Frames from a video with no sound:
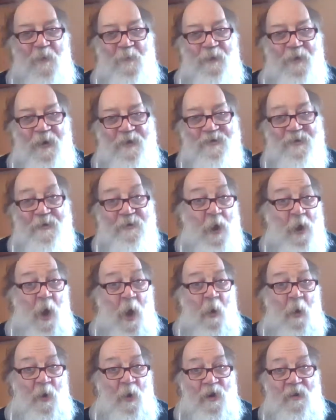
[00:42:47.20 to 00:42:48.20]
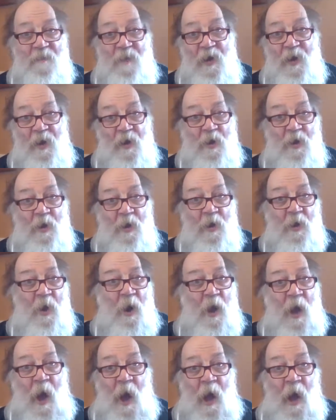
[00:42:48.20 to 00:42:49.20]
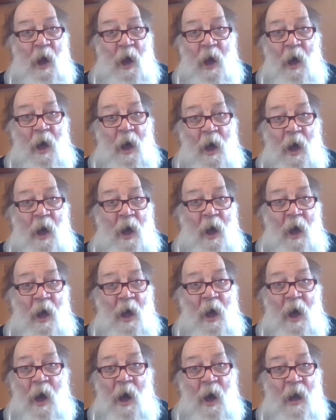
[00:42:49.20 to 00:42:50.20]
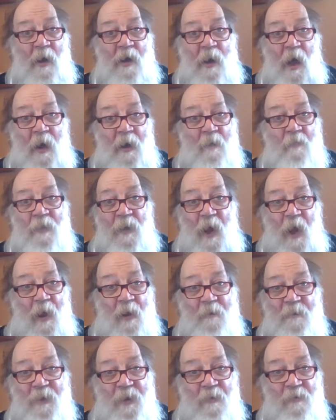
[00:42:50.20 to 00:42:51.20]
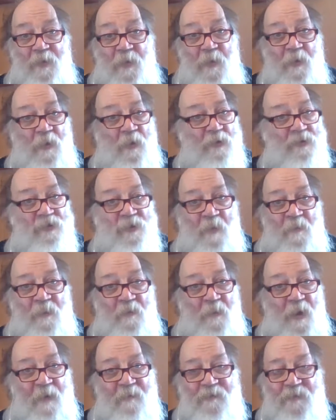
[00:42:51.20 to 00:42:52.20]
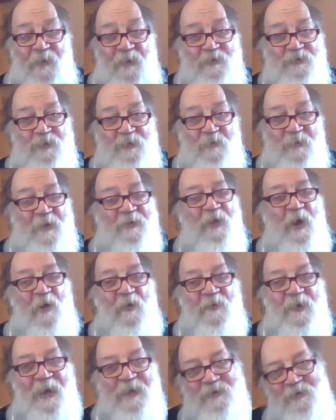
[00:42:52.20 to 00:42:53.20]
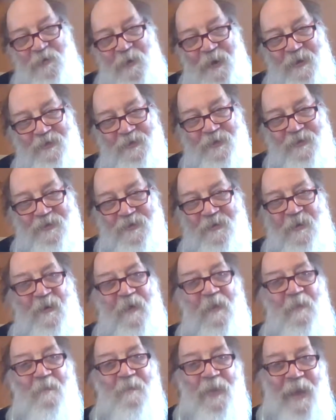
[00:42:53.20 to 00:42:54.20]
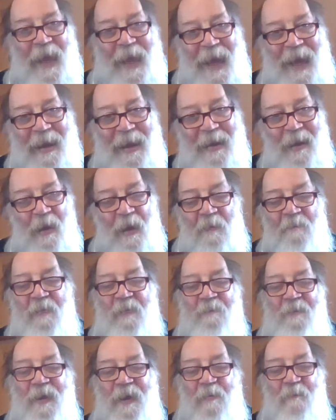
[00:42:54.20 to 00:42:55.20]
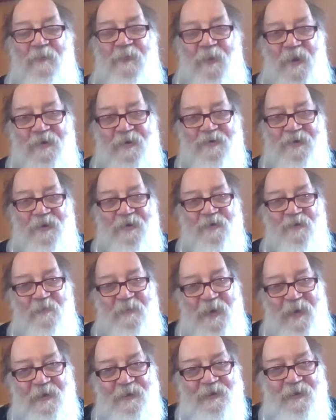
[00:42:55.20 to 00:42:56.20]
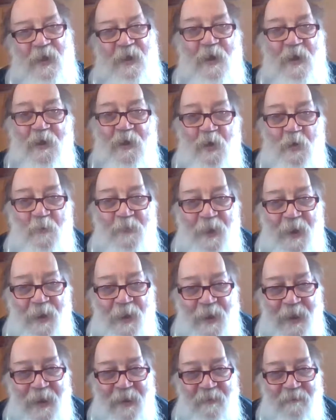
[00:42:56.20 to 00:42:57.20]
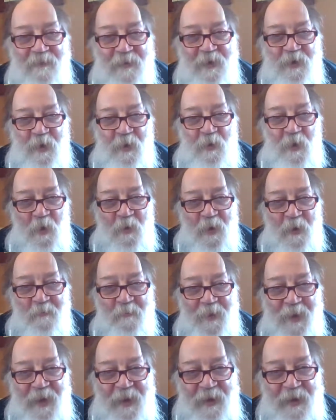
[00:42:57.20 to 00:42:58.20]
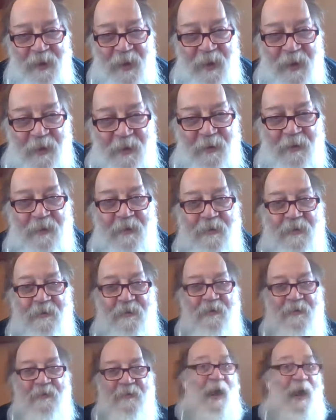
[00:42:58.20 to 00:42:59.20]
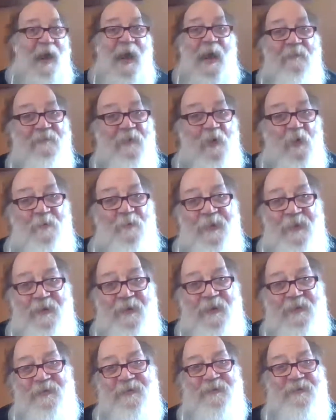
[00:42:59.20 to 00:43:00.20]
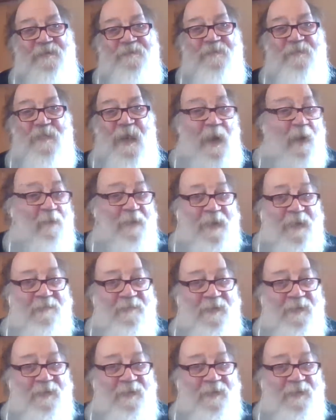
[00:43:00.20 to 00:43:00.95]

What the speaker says: prejudiced. What do you mean? I like black people. Some of my friends are. No, that's racist. Being prejudiced means you believe in your own opinion. I have no opinions. I don't believe in